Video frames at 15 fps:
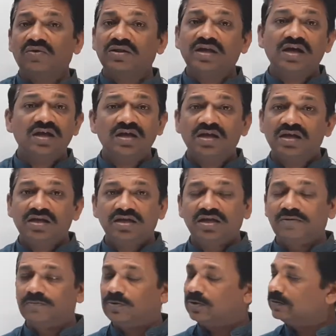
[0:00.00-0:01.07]
all the
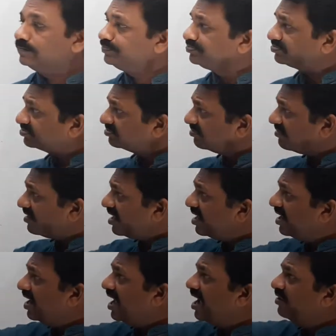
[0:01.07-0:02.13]
input.
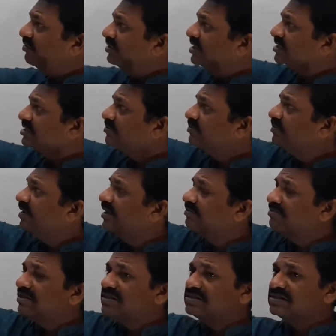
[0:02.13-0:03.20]
Language accepted by
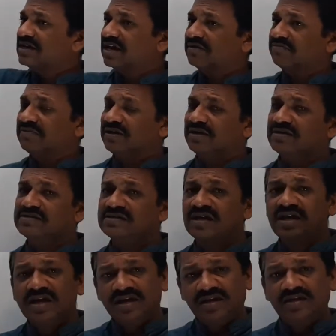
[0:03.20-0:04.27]
empty stack
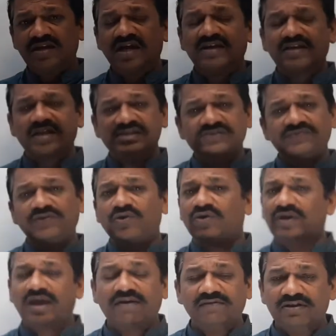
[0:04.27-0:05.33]
means in that case we
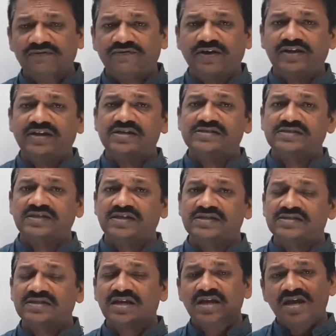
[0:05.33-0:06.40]
don't have any final states.